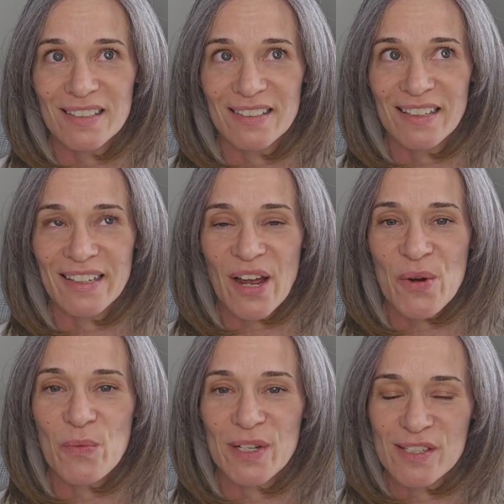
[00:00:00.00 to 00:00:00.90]
like I
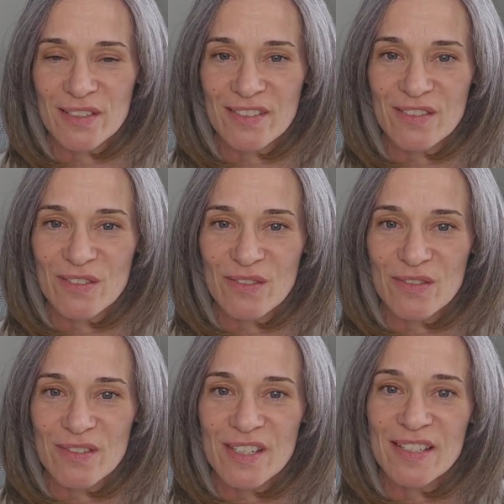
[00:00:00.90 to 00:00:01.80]
wasn't
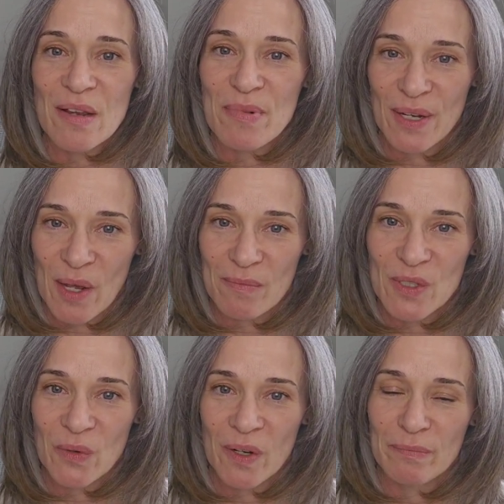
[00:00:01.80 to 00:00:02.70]
stepping up
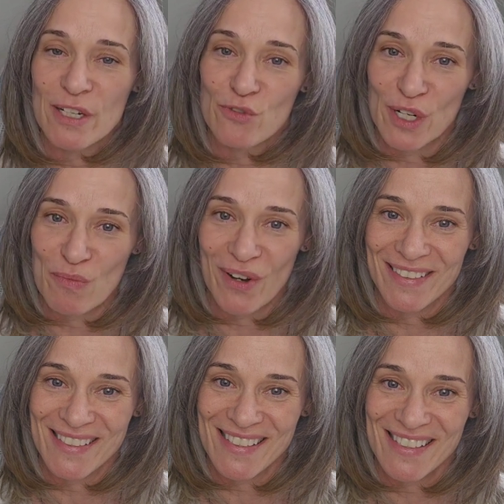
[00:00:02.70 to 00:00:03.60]
to what my dream
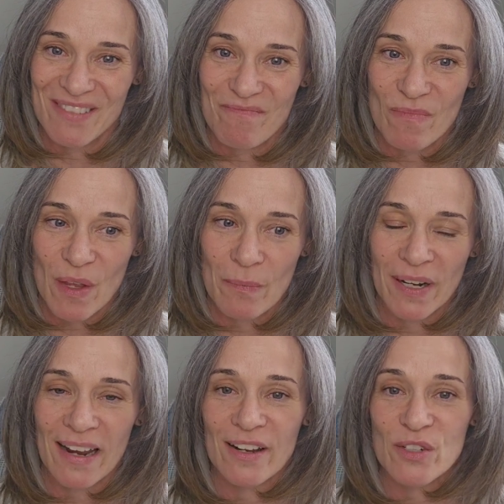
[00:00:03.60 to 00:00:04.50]
was. But I
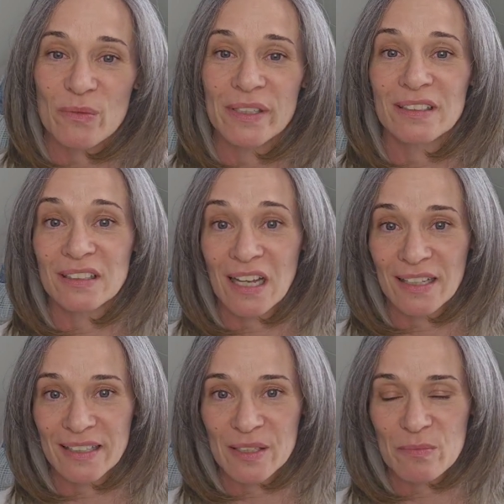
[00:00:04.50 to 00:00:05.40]
had to
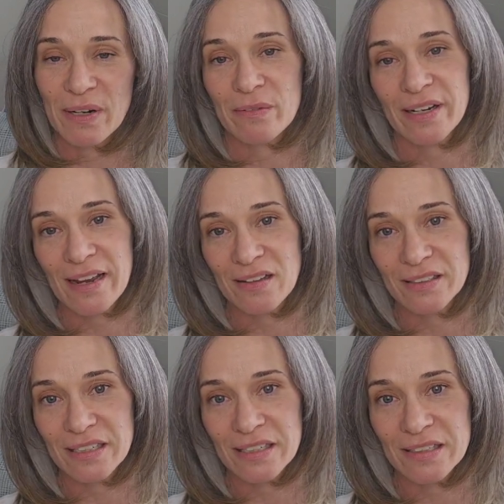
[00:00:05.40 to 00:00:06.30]
realign my
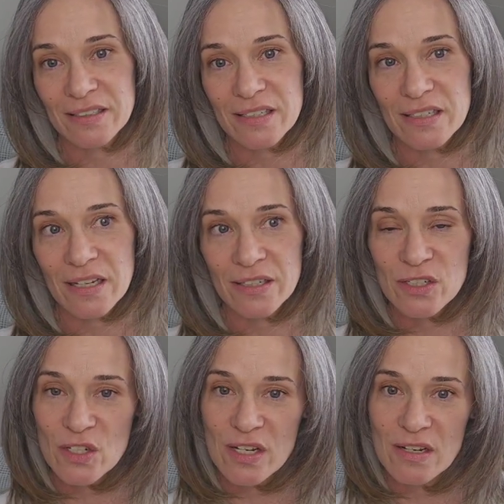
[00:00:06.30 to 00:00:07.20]
reality
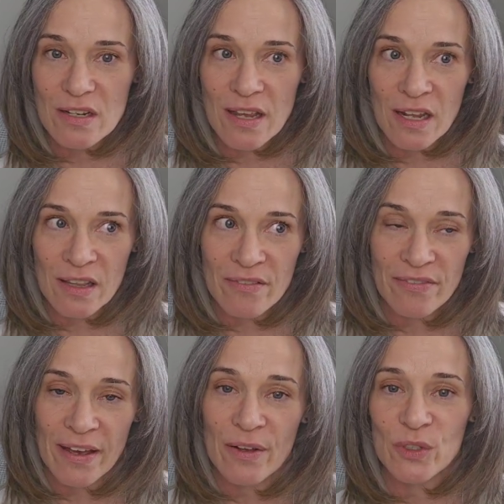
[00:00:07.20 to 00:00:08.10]
and the
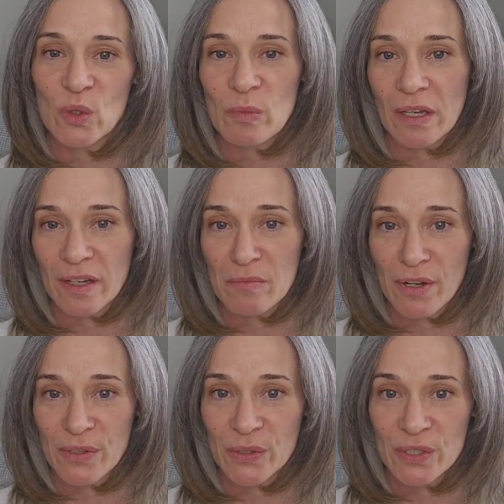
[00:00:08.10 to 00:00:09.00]
value behind
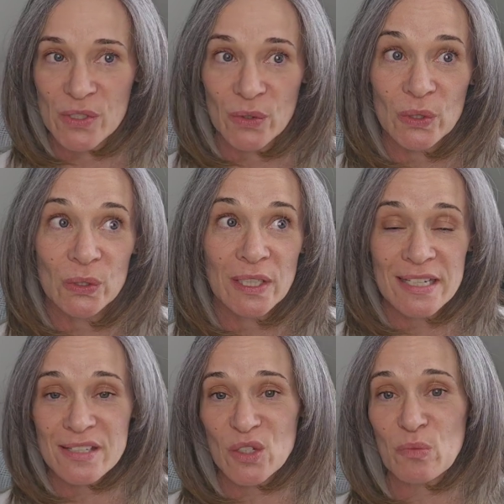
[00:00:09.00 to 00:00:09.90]
motherhood. So could I
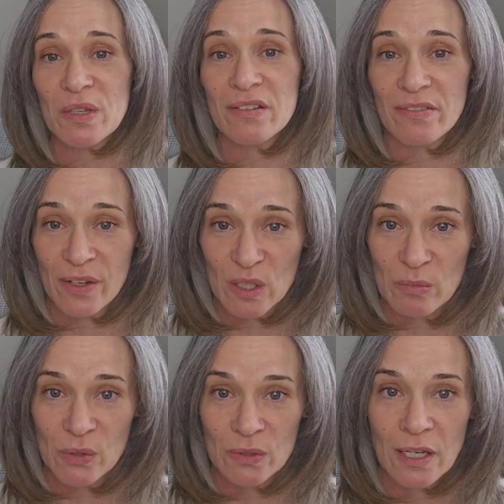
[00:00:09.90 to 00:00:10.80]
still be
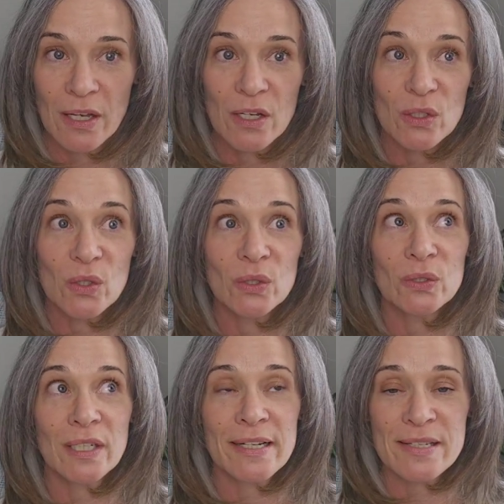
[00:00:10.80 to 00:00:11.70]
available?
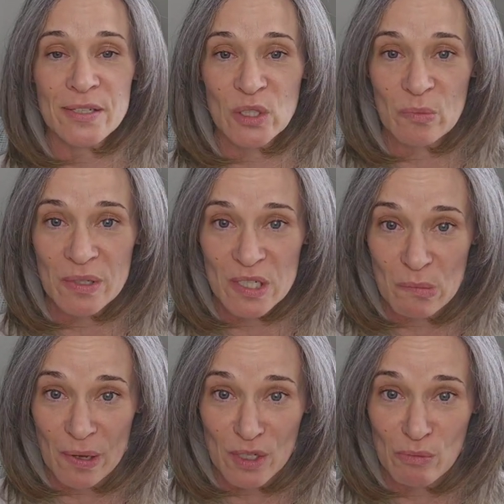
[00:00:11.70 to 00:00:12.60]
Could I still be
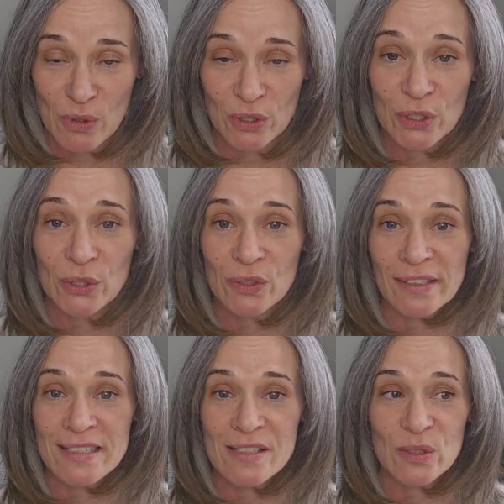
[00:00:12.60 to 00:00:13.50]
dependable? Could I
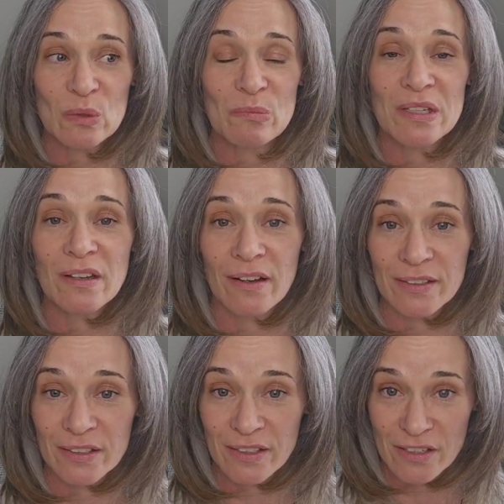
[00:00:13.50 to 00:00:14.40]
still be
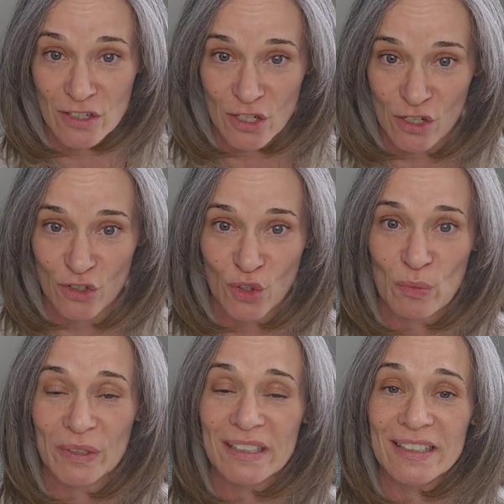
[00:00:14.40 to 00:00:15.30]
unconditional
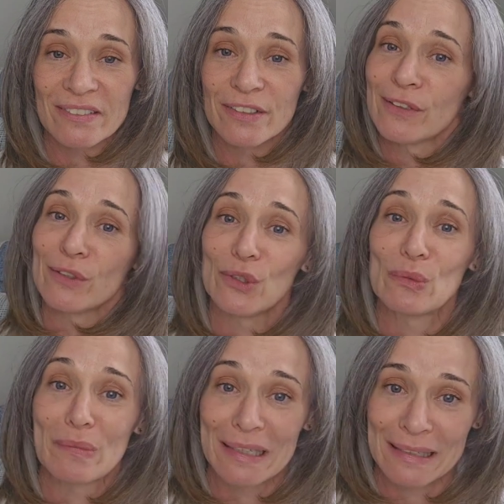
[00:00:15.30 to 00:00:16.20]
but give it a new
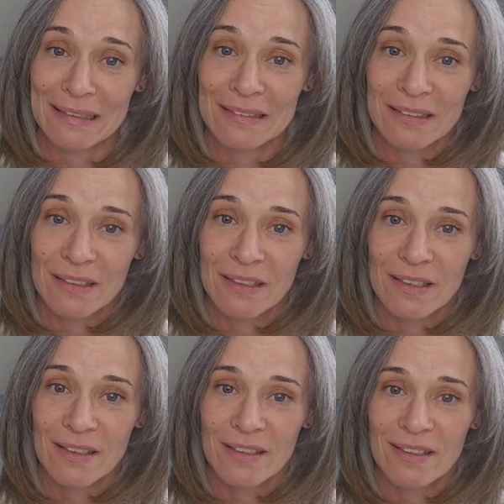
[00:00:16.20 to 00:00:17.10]
meaning?
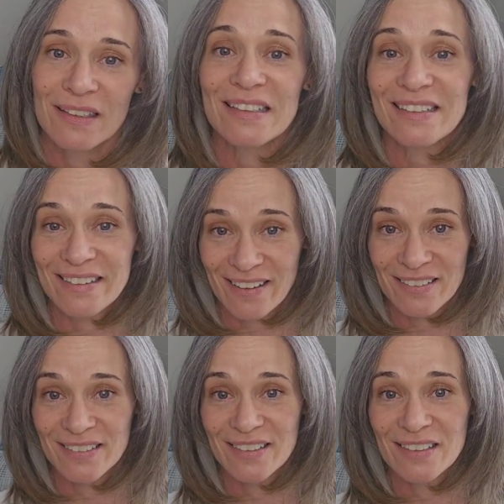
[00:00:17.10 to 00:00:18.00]
Yeah.
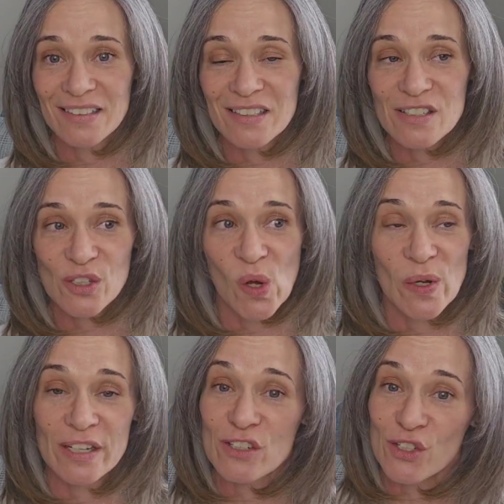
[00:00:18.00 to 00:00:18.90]
So
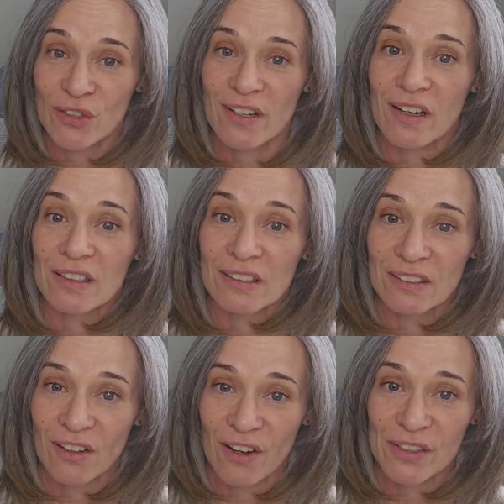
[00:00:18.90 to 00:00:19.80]
it took a
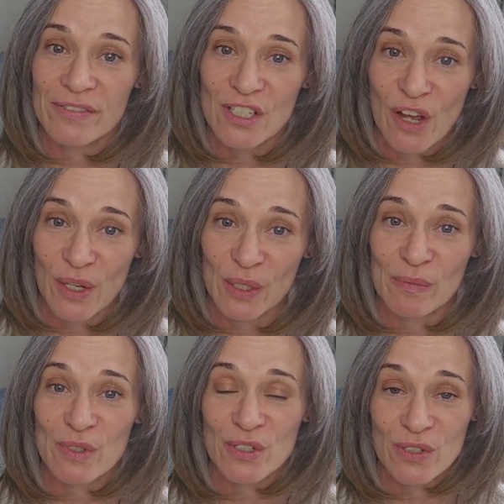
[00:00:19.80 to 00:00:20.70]
lot of time
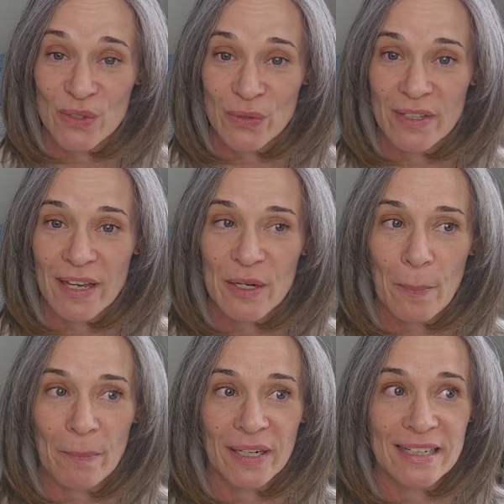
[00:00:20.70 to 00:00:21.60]
to do
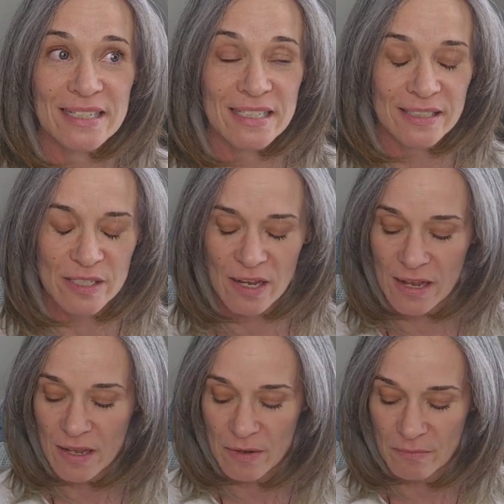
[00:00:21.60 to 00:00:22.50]
that, but I did
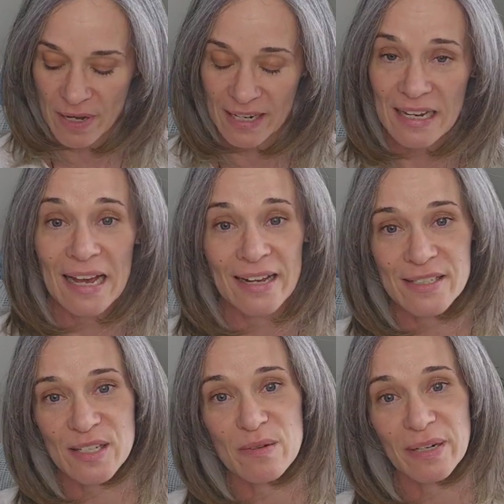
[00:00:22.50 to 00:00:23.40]
by
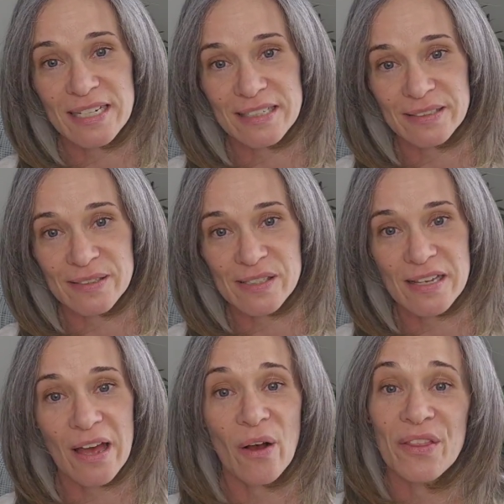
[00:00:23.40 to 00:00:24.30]
asking my kids
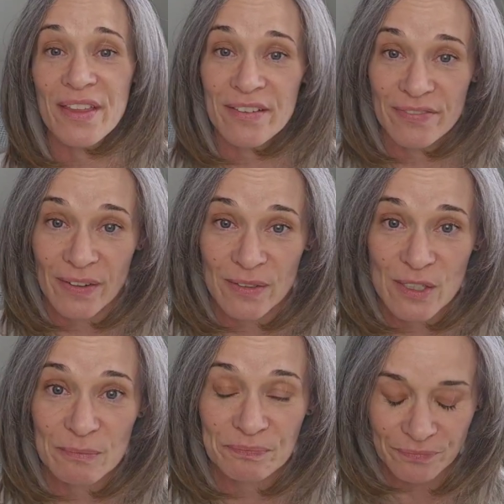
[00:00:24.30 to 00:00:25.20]
how they felt
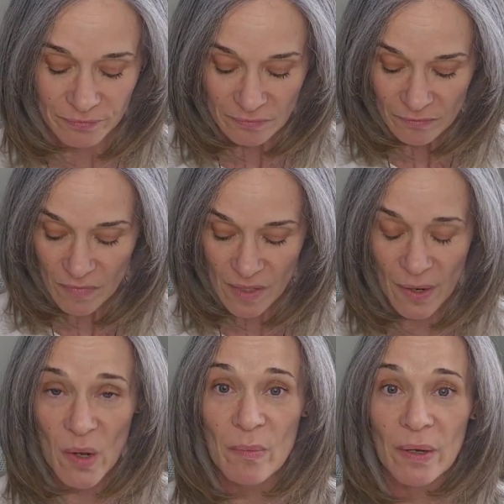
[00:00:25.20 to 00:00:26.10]

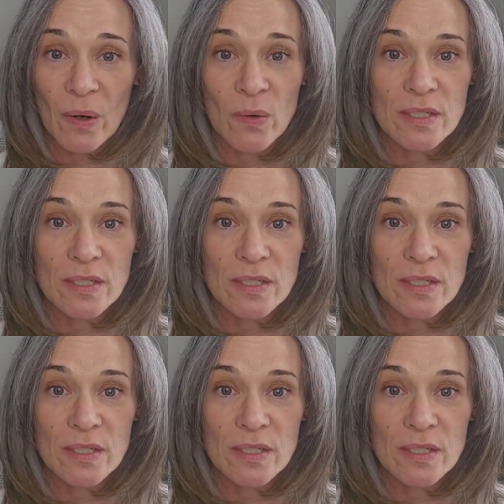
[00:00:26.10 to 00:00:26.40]
about